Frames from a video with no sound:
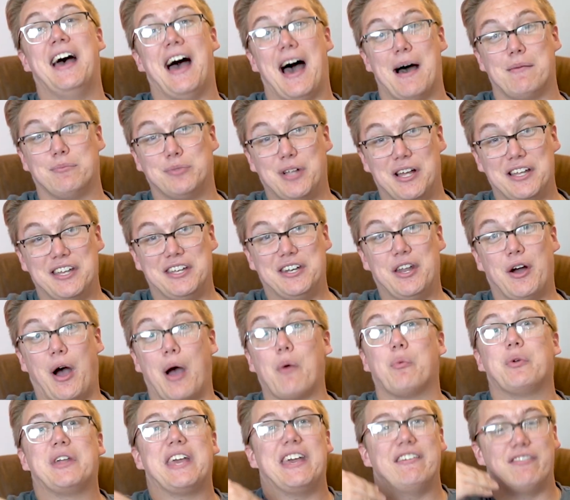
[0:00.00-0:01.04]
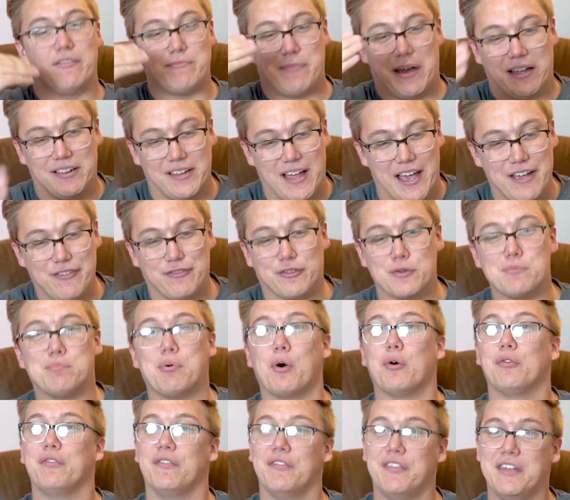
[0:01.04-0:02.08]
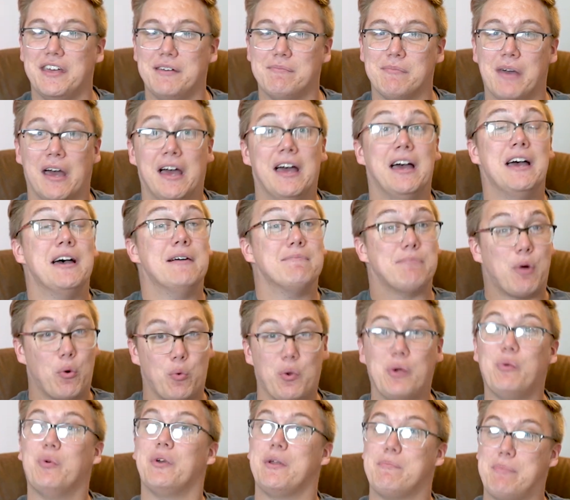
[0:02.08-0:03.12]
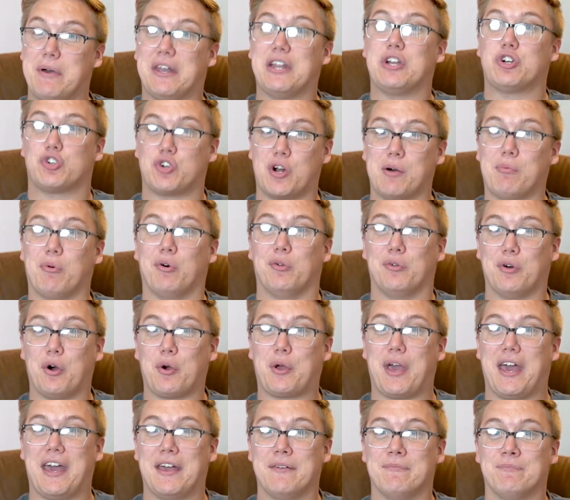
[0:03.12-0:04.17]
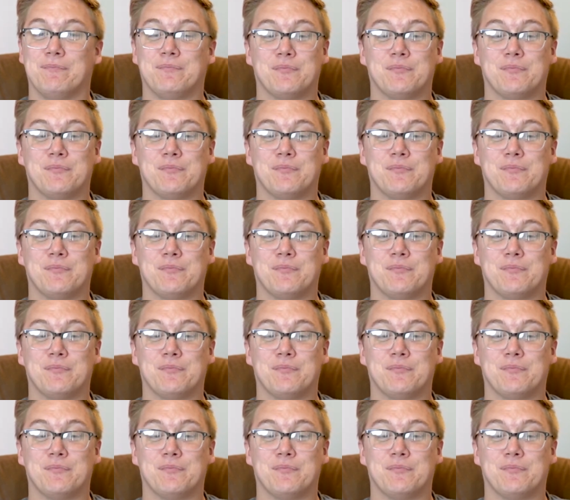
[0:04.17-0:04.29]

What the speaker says: I'm letting you know. I would have given my life for both of them, but we would have been in trouble, okay?